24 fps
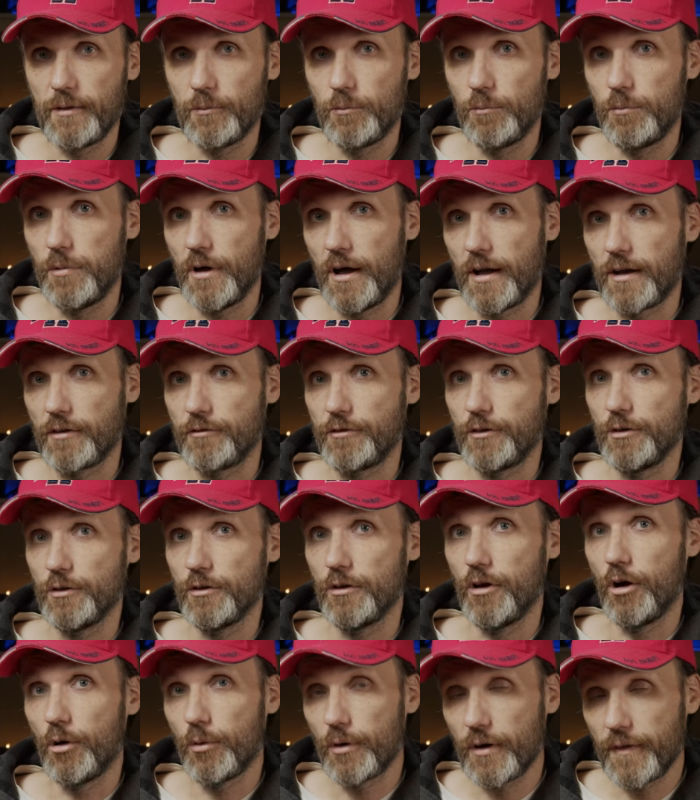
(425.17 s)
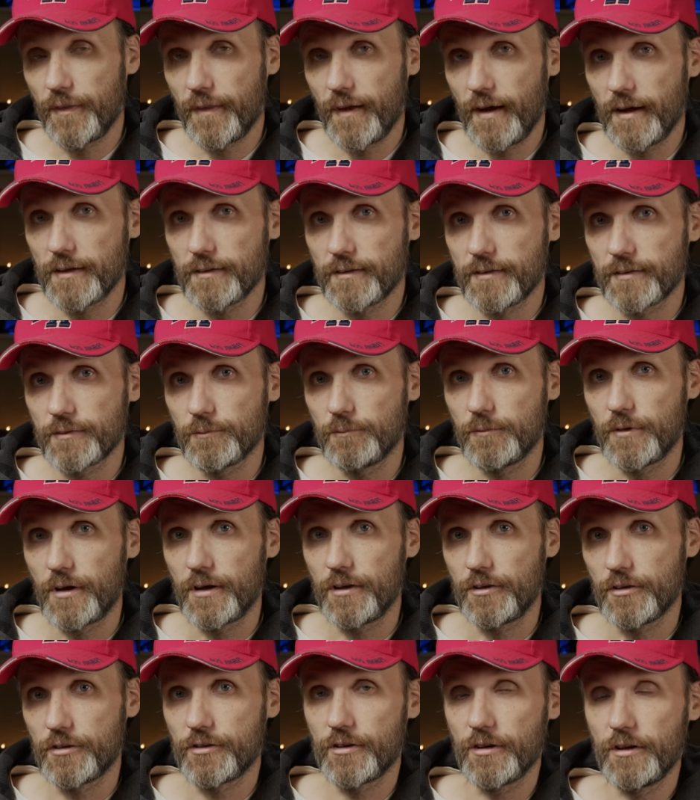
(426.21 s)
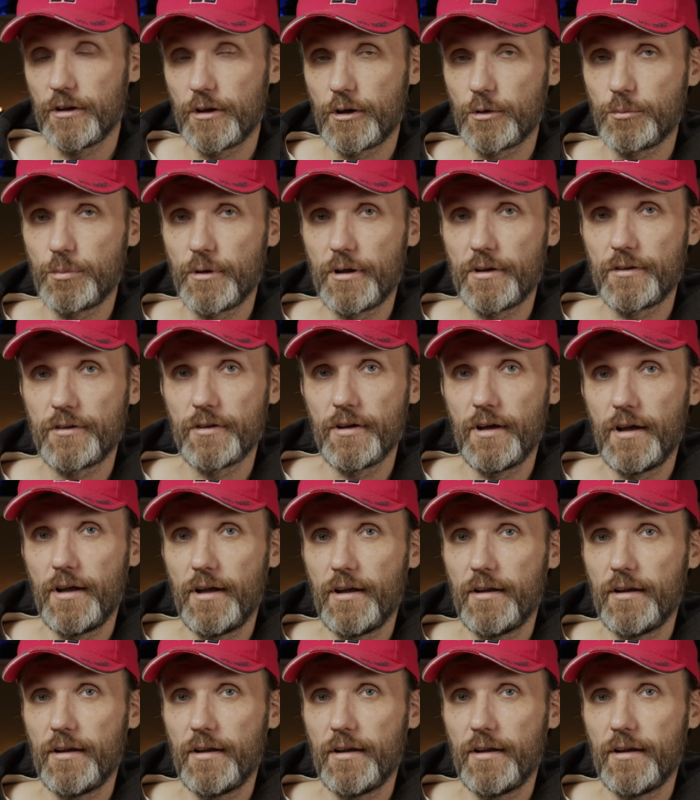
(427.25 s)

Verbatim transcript: But if you lower that by just a little bit,